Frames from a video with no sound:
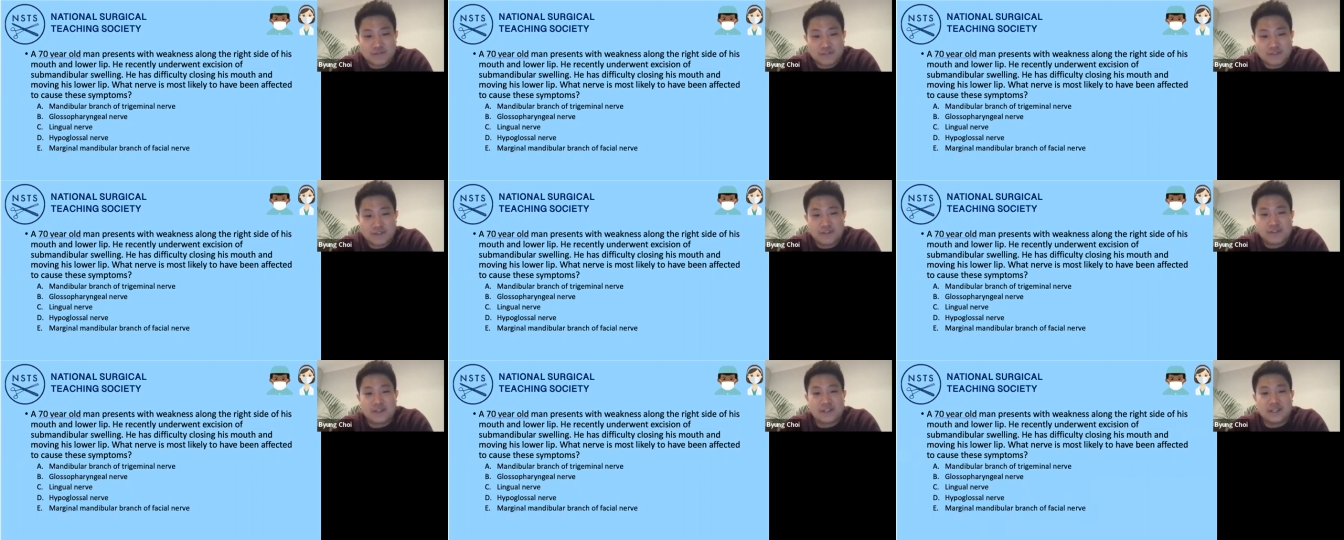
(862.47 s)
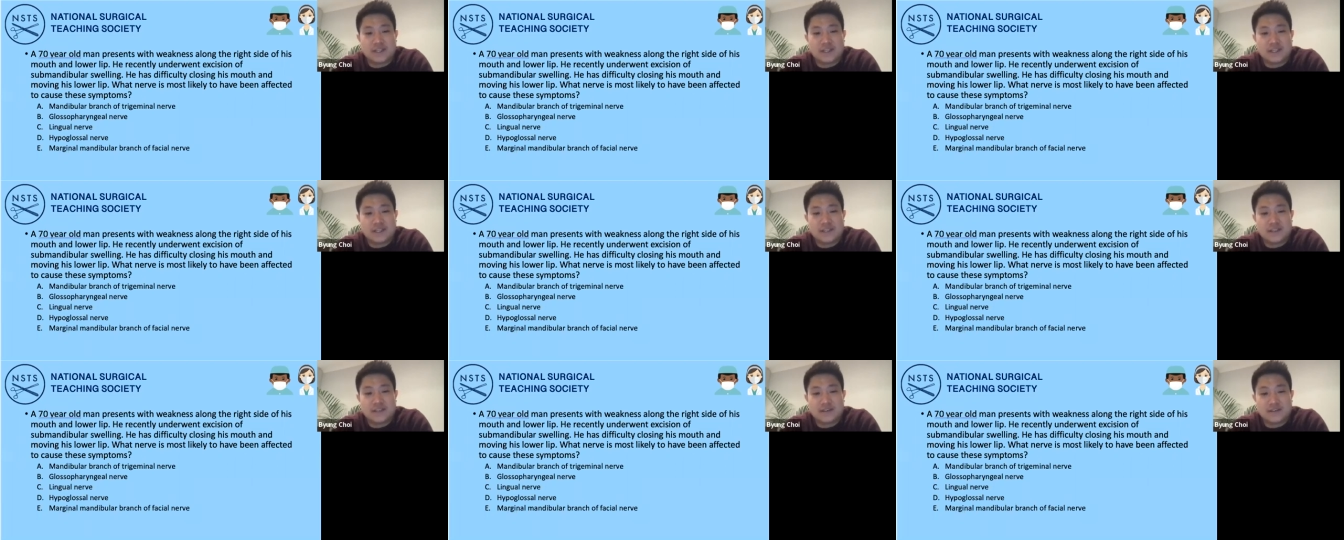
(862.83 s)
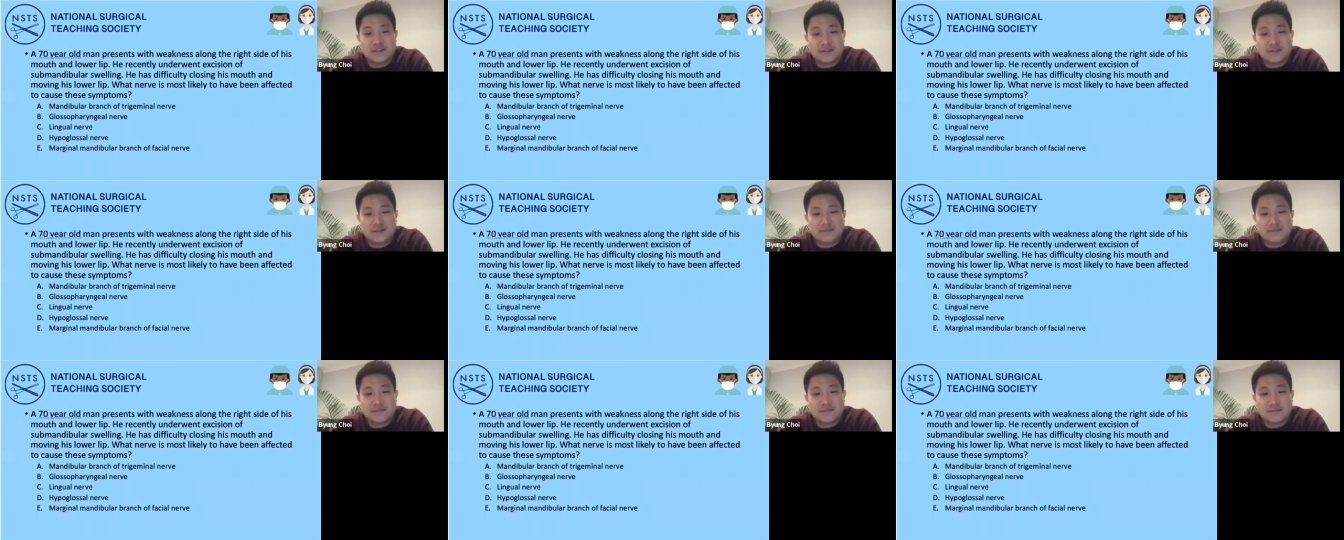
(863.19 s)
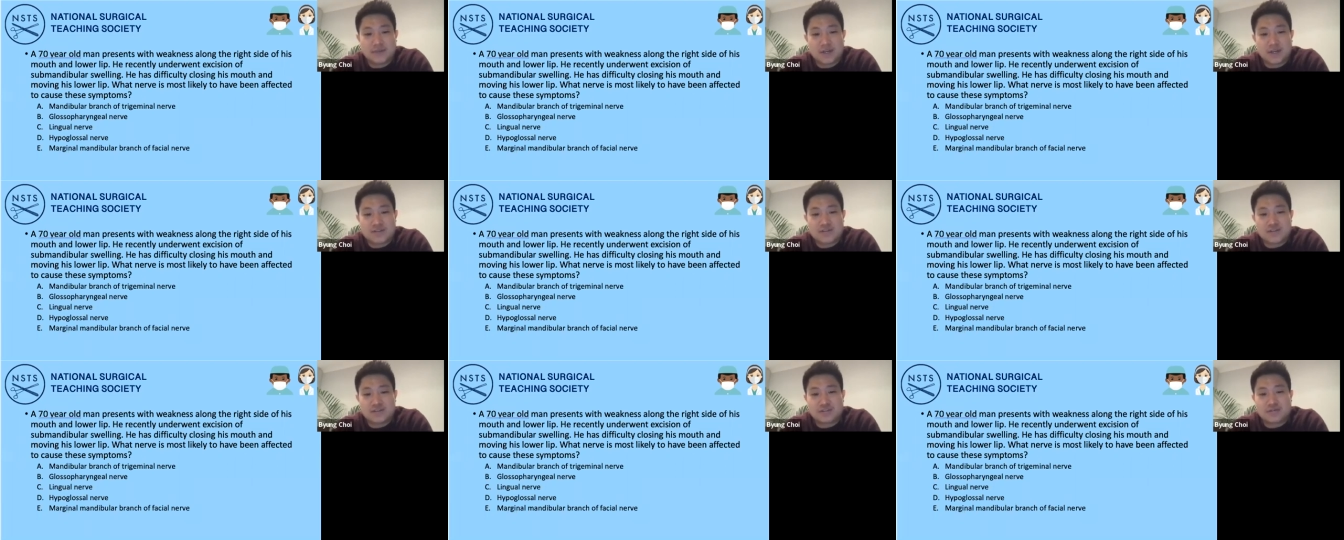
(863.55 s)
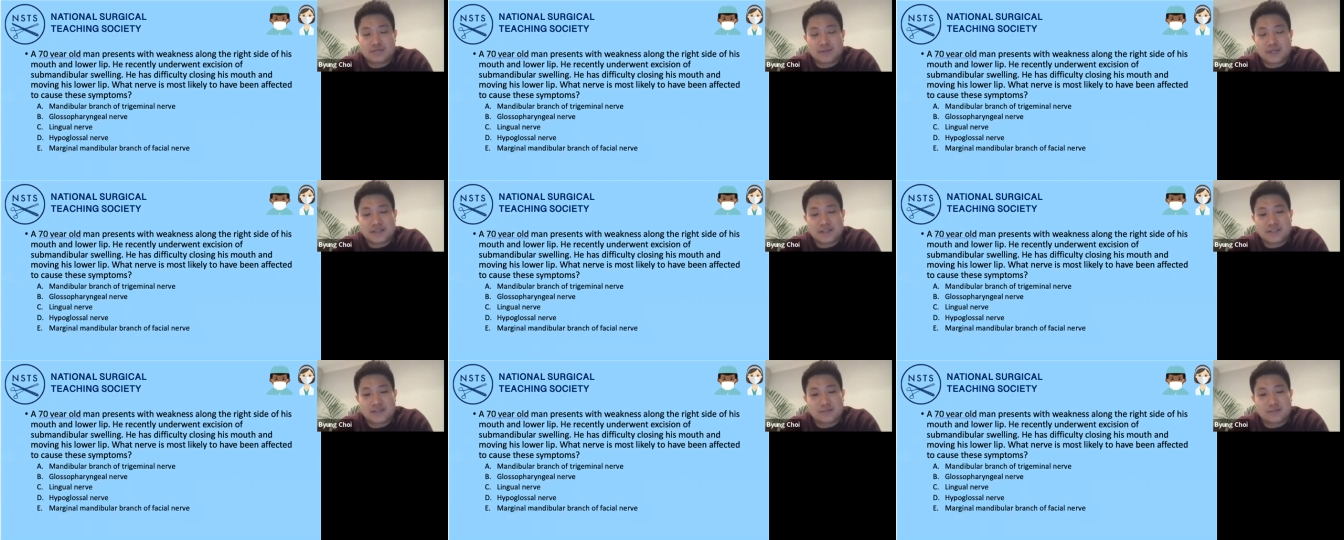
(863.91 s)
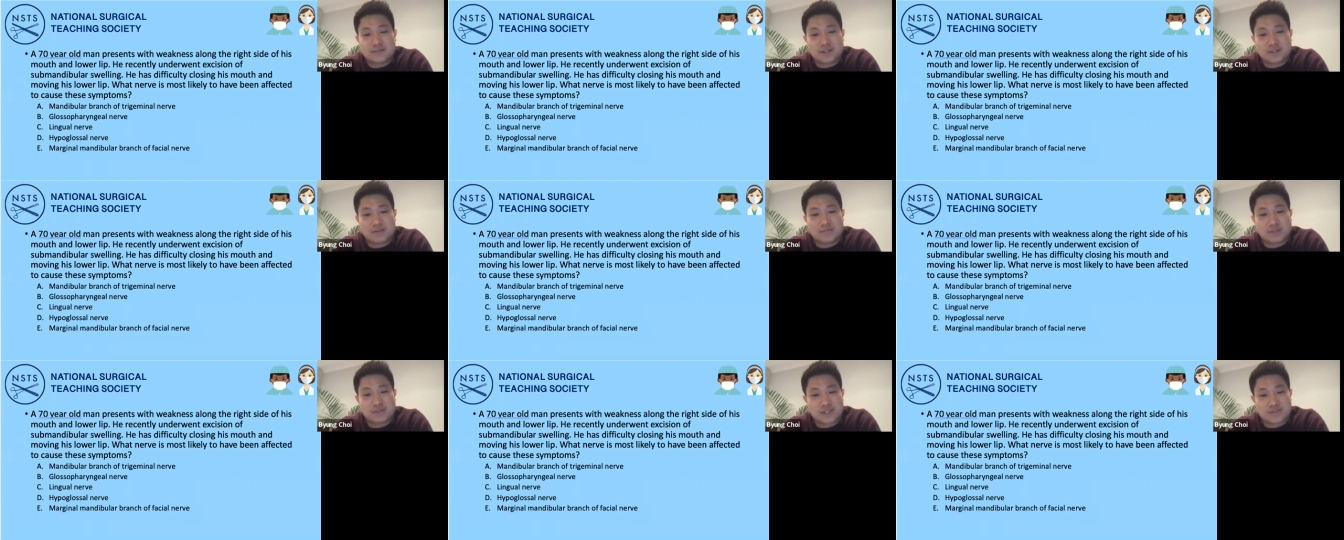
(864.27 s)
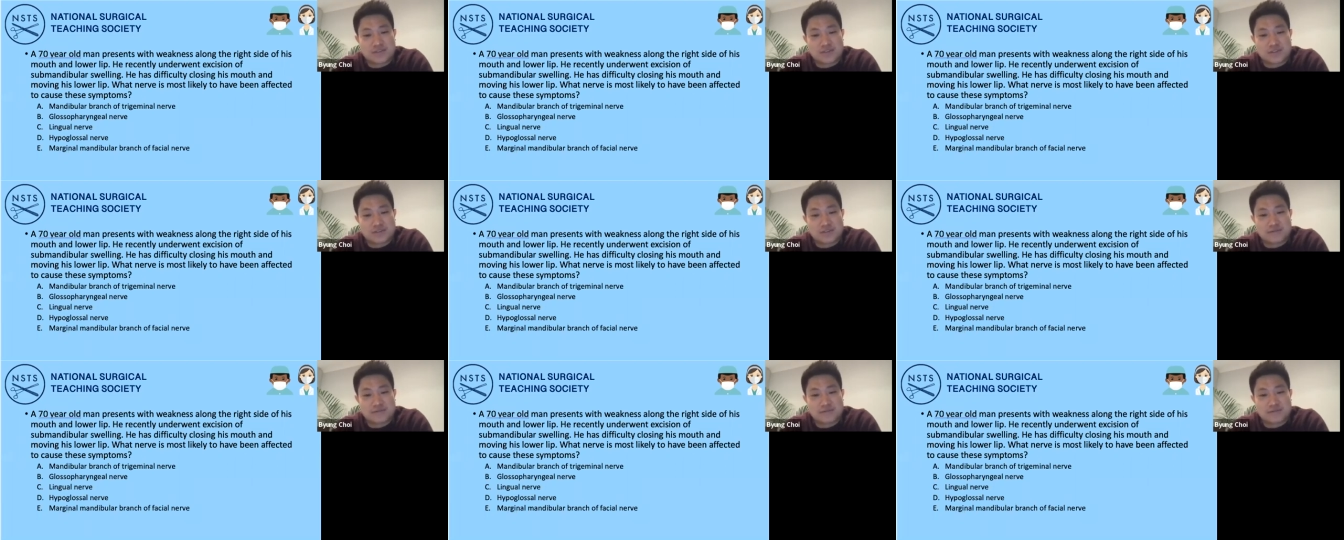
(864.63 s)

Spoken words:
And E, marginal mandibular branch of the